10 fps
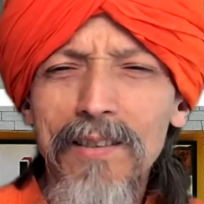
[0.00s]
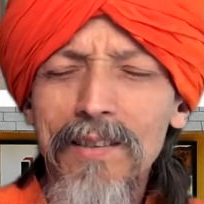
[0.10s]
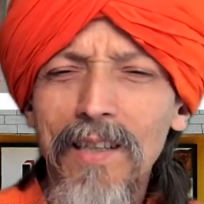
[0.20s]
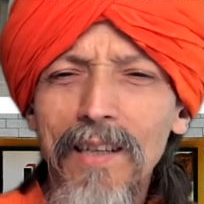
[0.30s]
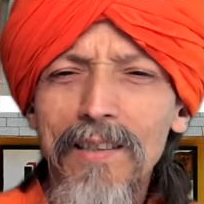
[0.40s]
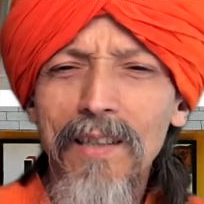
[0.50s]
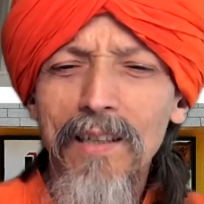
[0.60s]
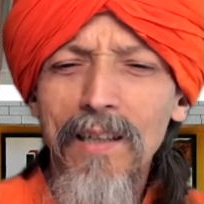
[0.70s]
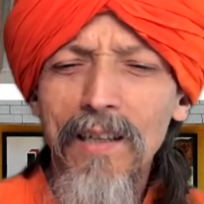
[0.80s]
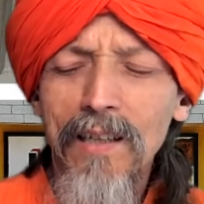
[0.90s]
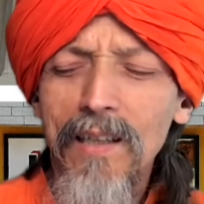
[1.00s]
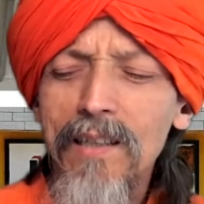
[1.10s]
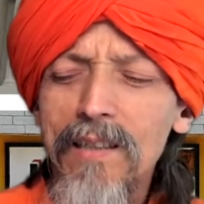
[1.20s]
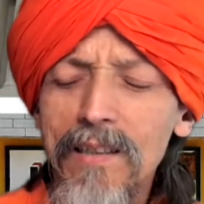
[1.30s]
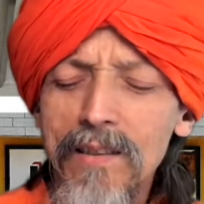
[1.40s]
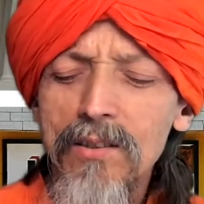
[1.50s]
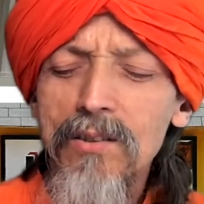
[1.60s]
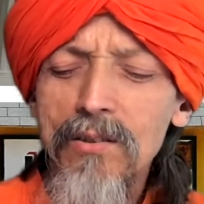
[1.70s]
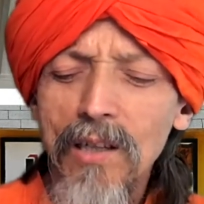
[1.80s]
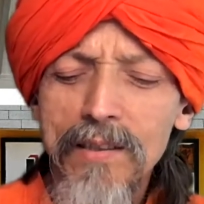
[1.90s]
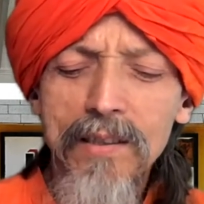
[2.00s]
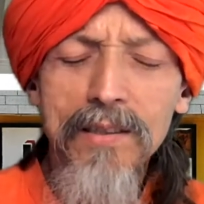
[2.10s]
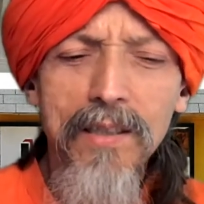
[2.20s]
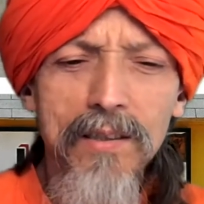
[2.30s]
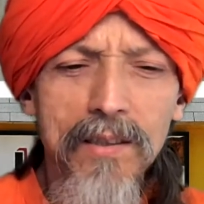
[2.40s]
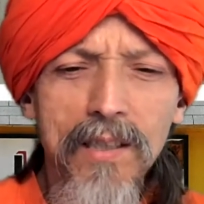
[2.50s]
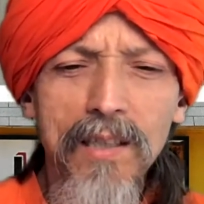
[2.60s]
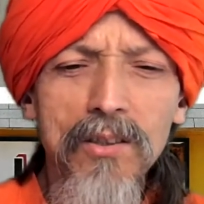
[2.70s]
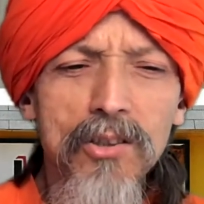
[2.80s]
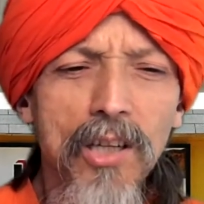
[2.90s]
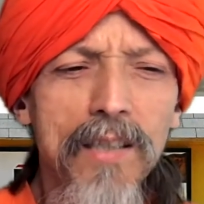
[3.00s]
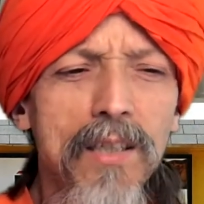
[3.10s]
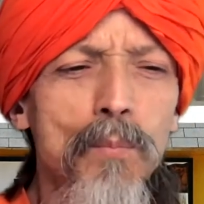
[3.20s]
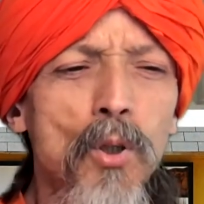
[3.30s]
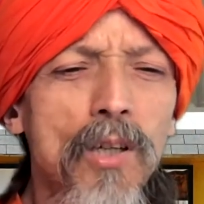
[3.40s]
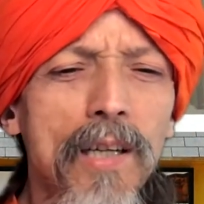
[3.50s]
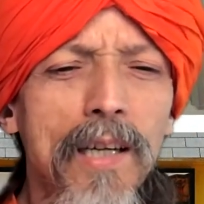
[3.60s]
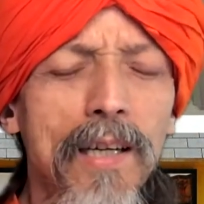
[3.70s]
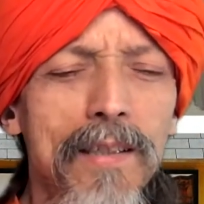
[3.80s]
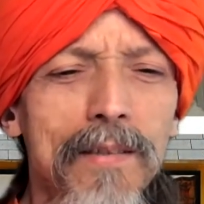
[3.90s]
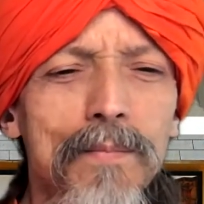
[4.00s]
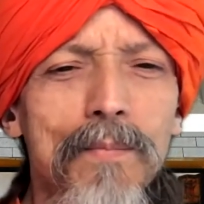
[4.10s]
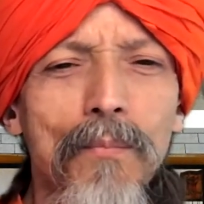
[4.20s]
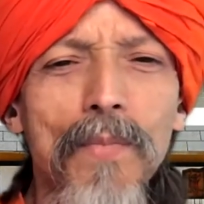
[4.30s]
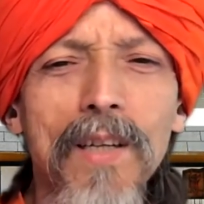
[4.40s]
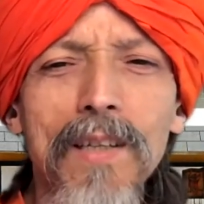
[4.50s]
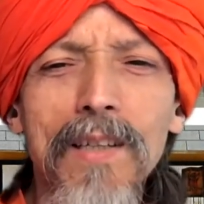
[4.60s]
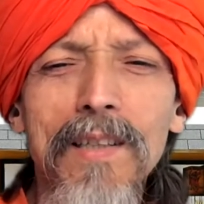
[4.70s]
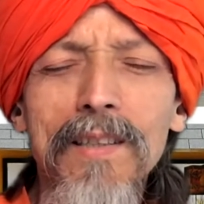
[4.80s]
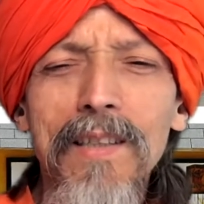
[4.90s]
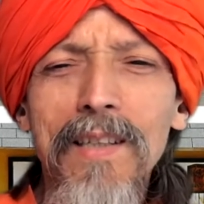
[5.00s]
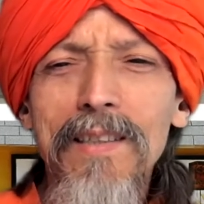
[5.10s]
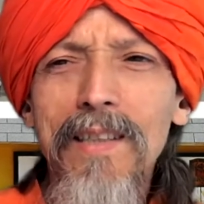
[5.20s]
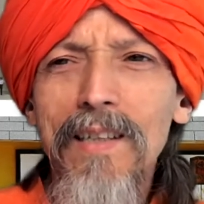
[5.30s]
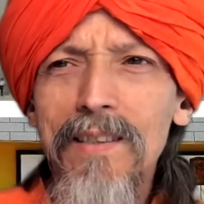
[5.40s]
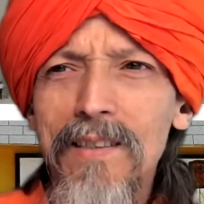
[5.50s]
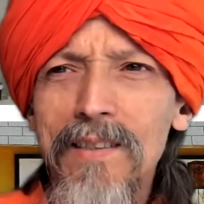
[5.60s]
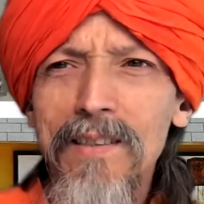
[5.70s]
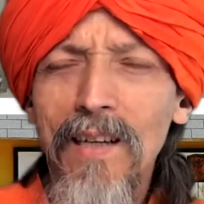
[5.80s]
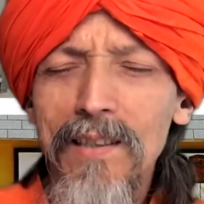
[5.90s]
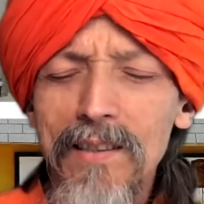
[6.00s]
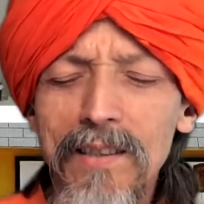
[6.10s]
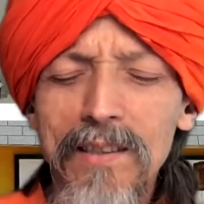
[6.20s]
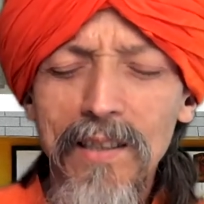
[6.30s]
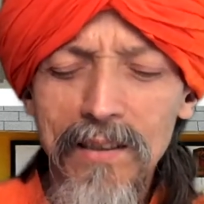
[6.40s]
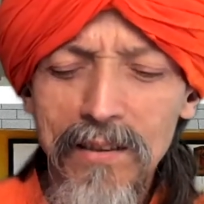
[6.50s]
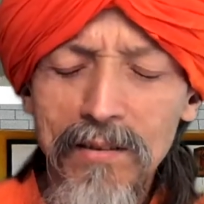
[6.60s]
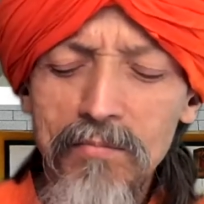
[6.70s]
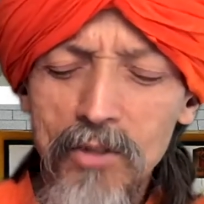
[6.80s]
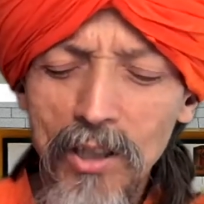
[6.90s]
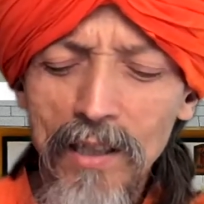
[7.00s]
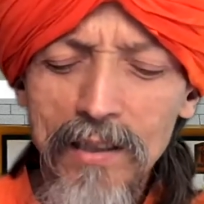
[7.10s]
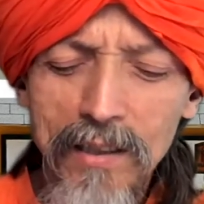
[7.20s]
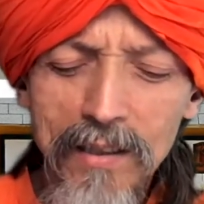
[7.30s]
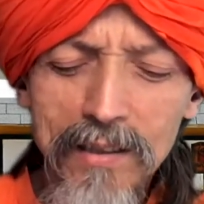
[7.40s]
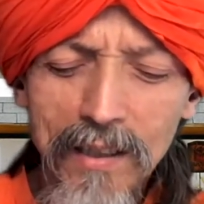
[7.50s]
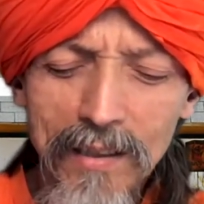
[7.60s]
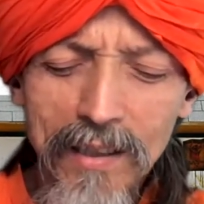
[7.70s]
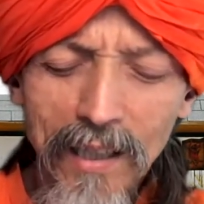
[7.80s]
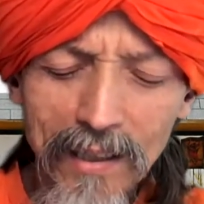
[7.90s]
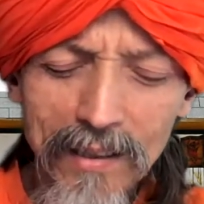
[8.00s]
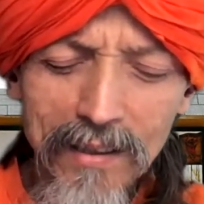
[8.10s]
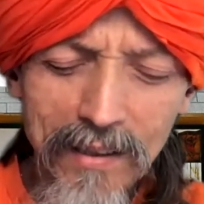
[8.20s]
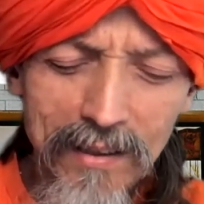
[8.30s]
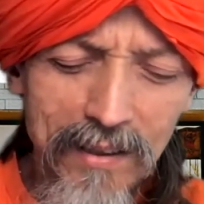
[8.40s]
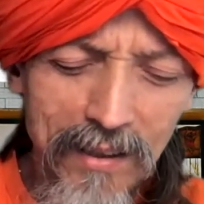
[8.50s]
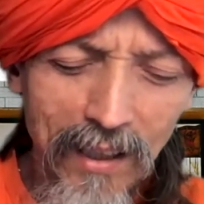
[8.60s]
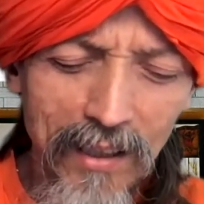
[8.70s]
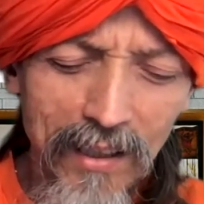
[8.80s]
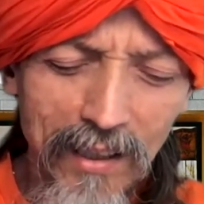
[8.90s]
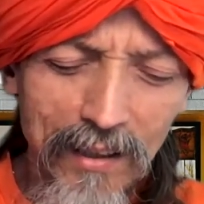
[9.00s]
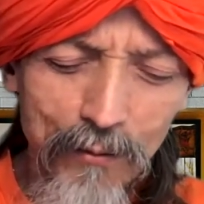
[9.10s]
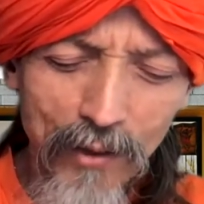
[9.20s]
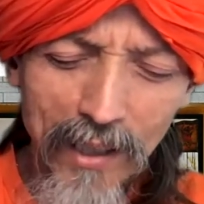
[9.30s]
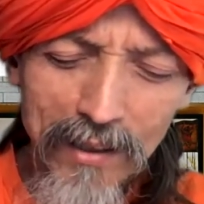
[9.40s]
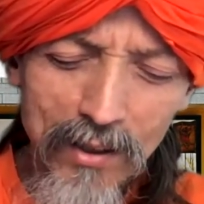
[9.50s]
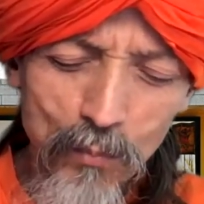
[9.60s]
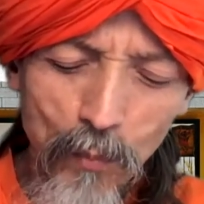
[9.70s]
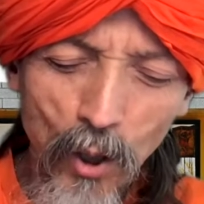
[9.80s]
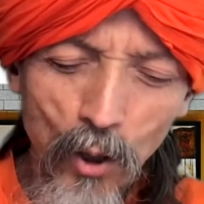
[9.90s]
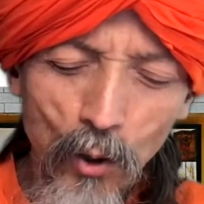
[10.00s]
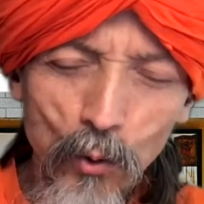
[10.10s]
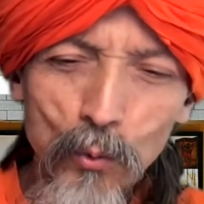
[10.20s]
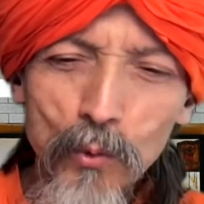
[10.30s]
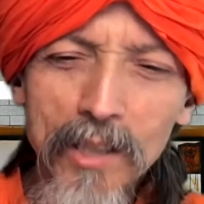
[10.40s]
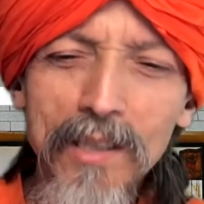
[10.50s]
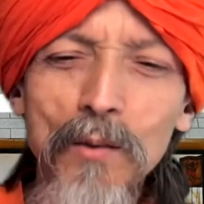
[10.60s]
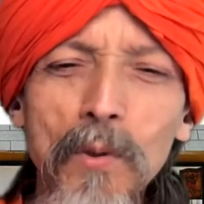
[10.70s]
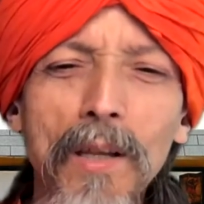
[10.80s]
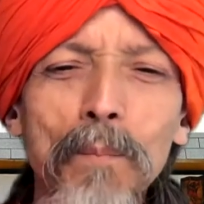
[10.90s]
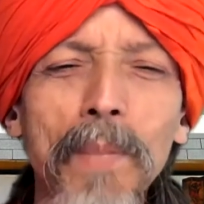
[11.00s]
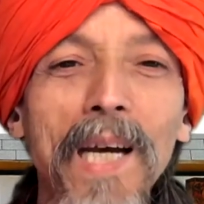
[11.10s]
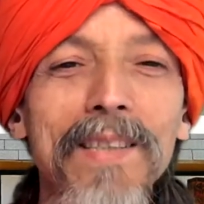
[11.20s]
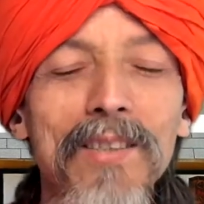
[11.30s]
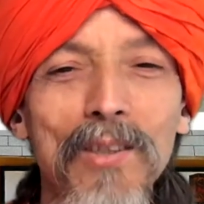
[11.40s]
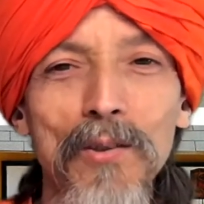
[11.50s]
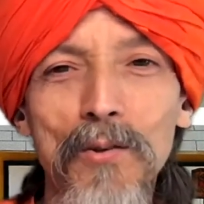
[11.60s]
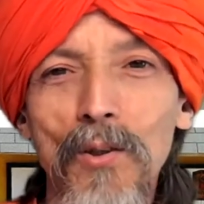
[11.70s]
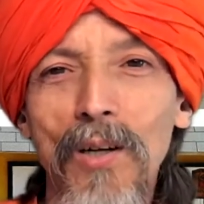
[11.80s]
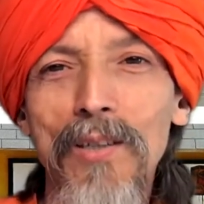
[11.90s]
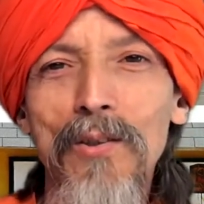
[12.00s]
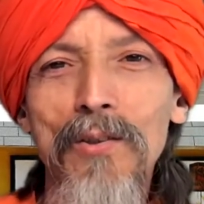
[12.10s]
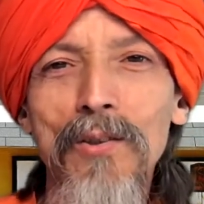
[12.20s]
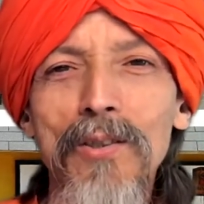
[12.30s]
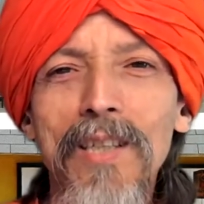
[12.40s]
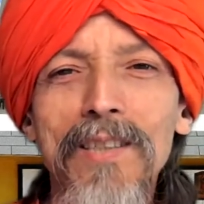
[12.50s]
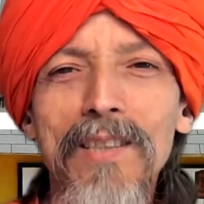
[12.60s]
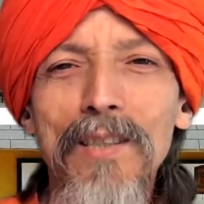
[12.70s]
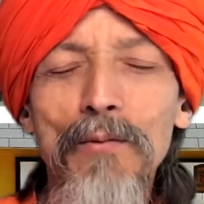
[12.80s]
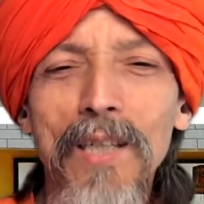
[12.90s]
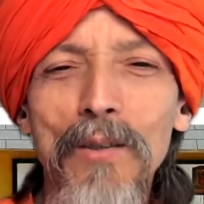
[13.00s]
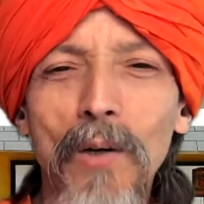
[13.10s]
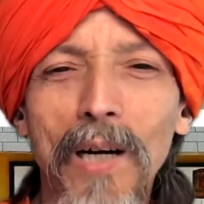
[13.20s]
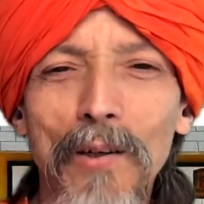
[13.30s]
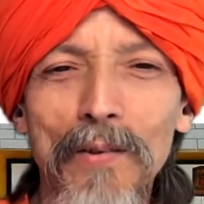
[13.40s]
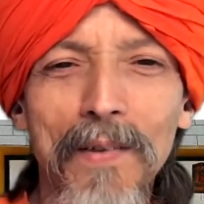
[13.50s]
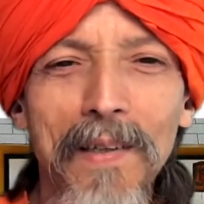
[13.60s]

said, uh, Hey, you assistant, can you check the book again? Then the ass assistant checked and said, yes, it's here, very small, written with a pencil. So I couldn't see very well.